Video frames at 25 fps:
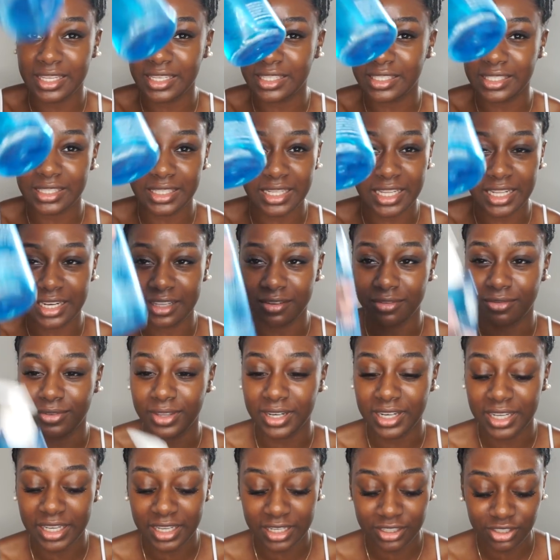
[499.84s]
it's nearly
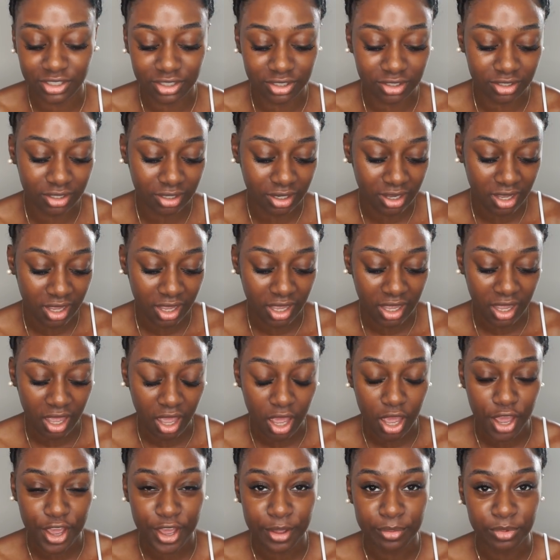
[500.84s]
finished.
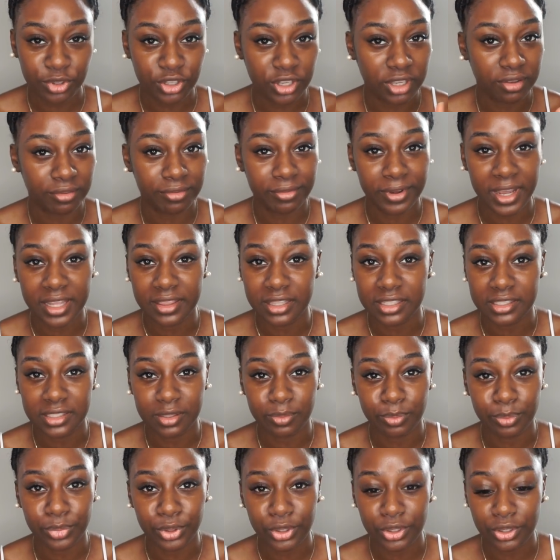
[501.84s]
Um, you can find
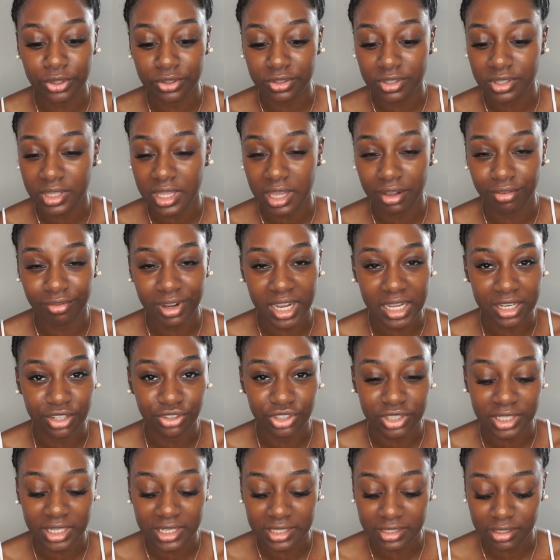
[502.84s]
this in Boots. Their
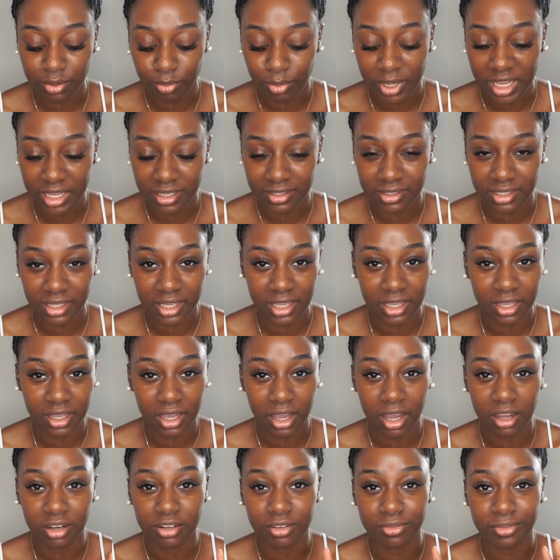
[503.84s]
range is
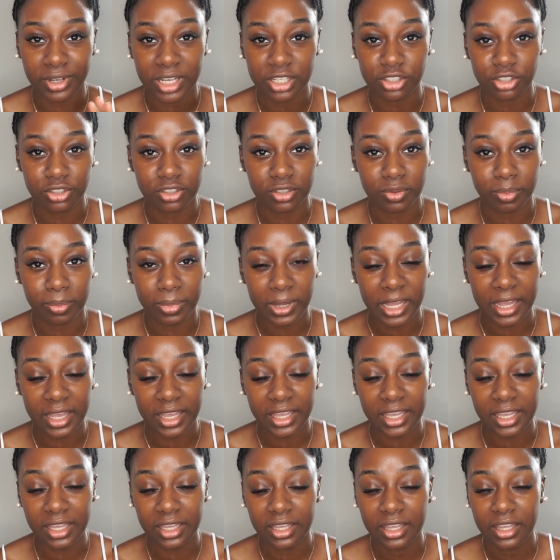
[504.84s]
amazing. I'd advise you to
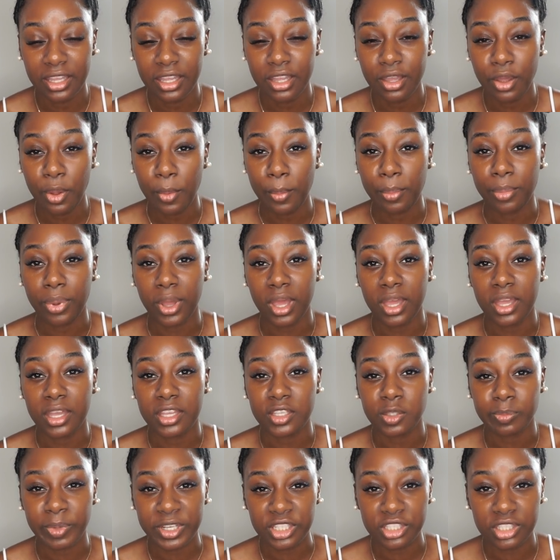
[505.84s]
buy it.
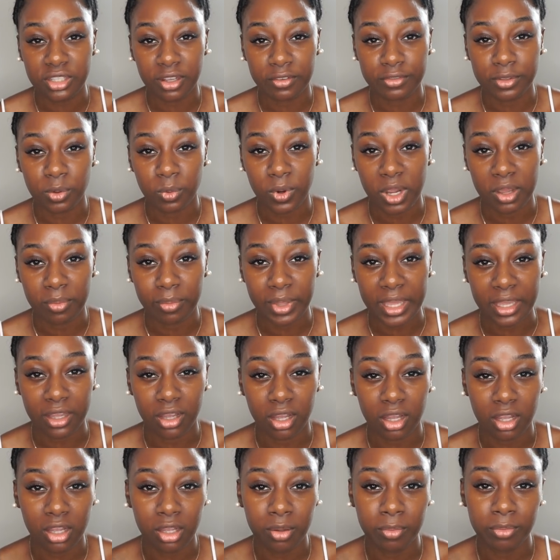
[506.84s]
But especially after wearing
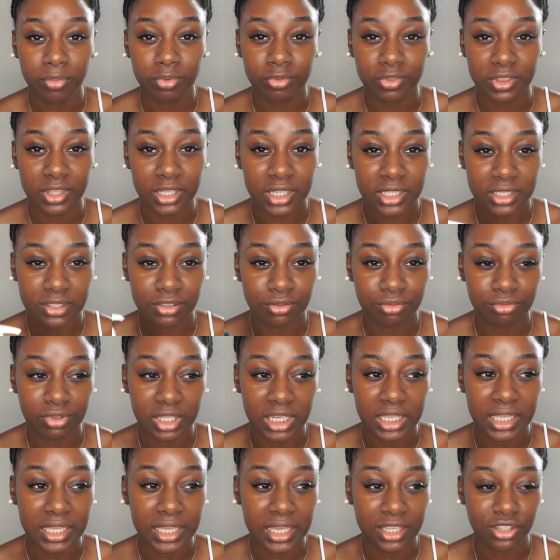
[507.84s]
makeup, this
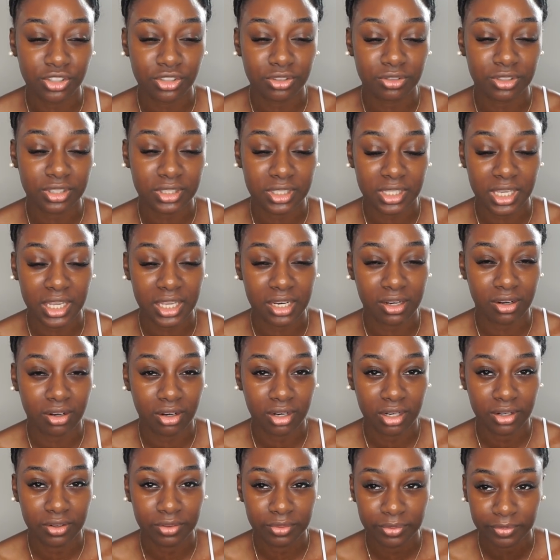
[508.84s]
really gets your
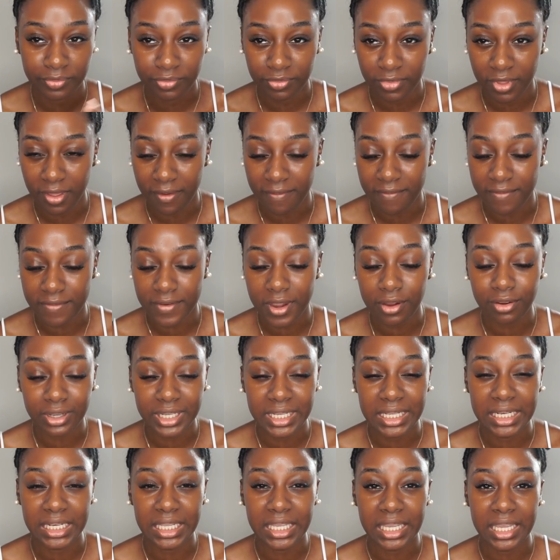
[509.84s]
skin
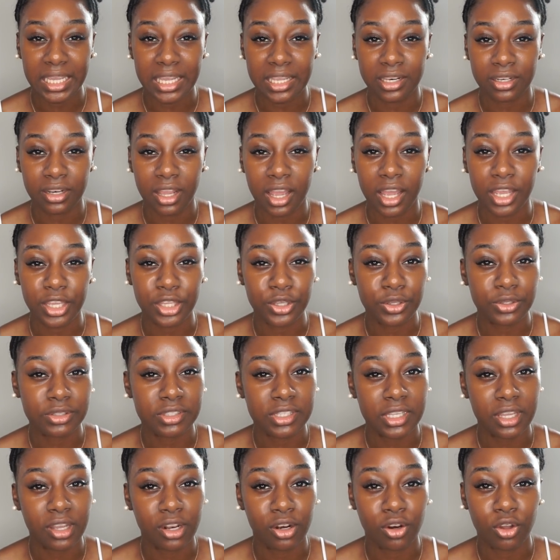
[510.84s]
very clean. I
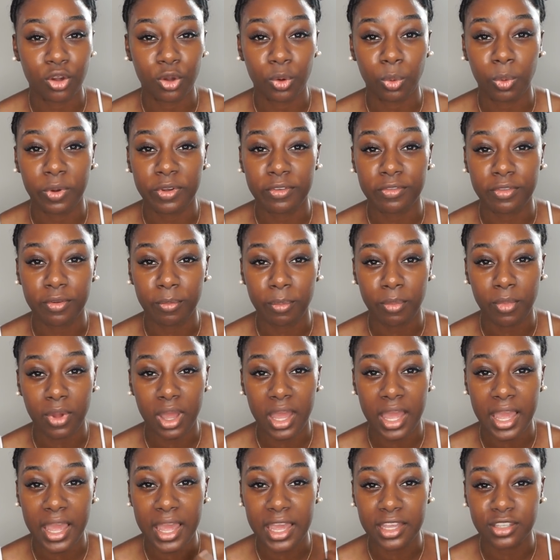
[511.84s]
use it along with
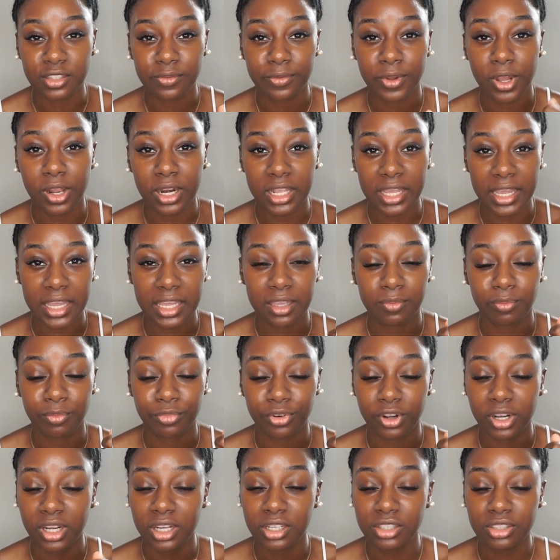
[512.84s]
my
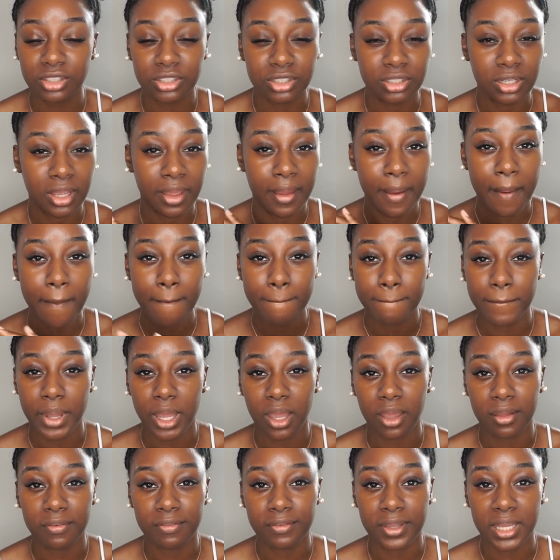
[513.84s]
exfoliating brush.
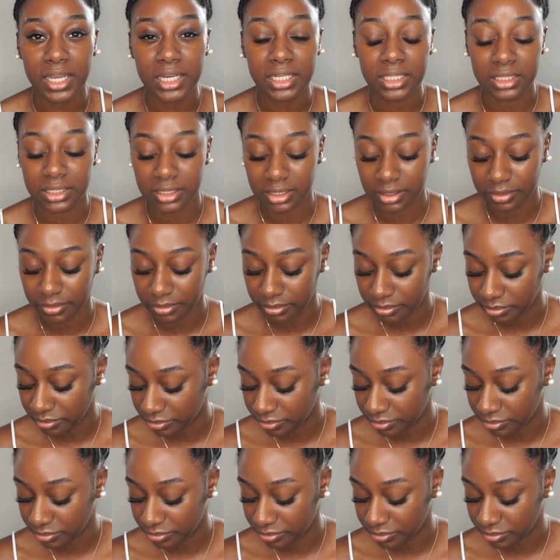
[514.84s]
Perfect.